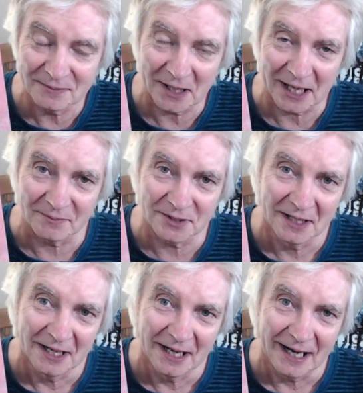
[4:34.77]
perhaps,
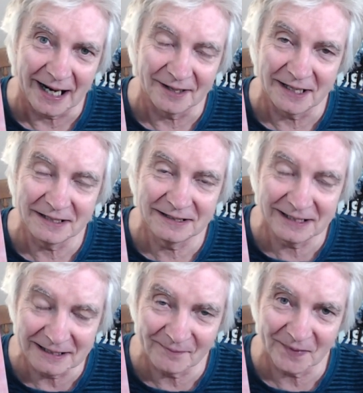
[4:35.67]
and they
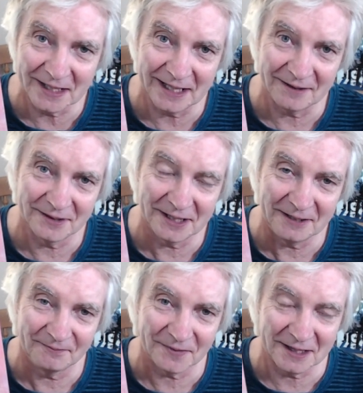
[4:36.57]
didn't get
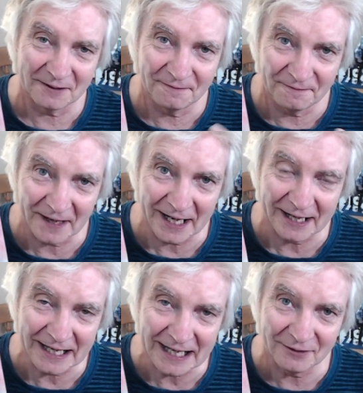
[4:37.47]
the fair
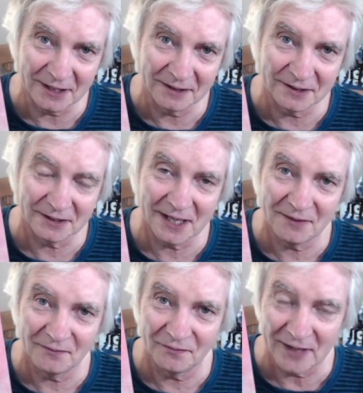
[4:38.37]
hearing that
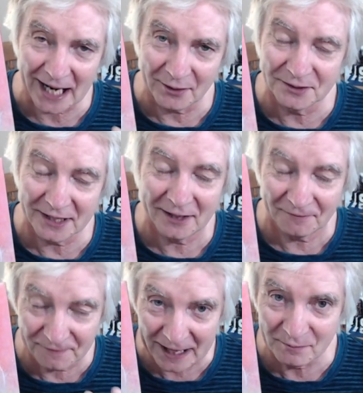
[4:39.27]
they now, as their
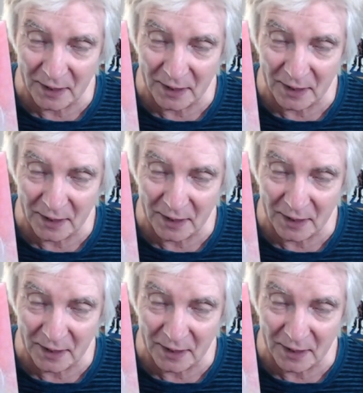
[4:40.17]
fan